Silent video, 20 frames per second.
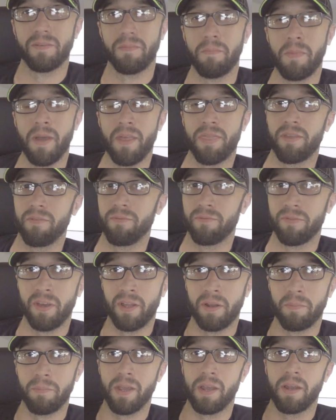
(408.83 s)

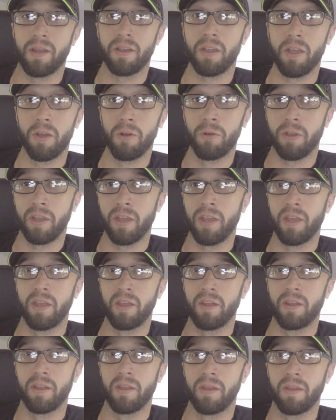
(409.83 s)
methamphetamine and
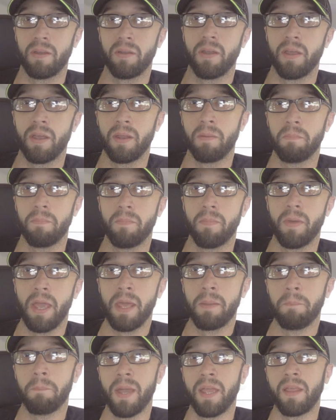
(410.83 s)
cocaine
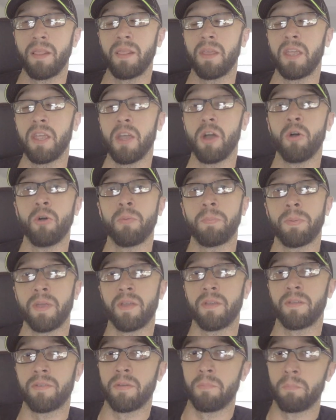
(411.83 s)
and mainly
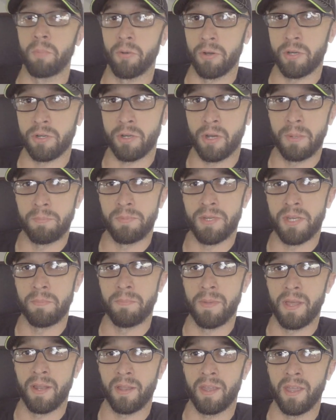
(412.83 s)
opiates and
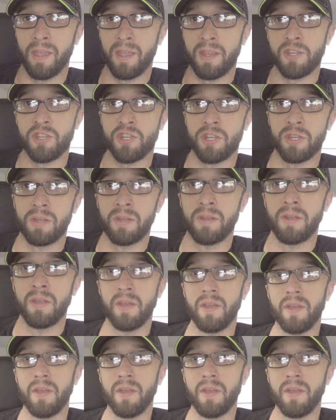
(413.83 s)
prescription medication.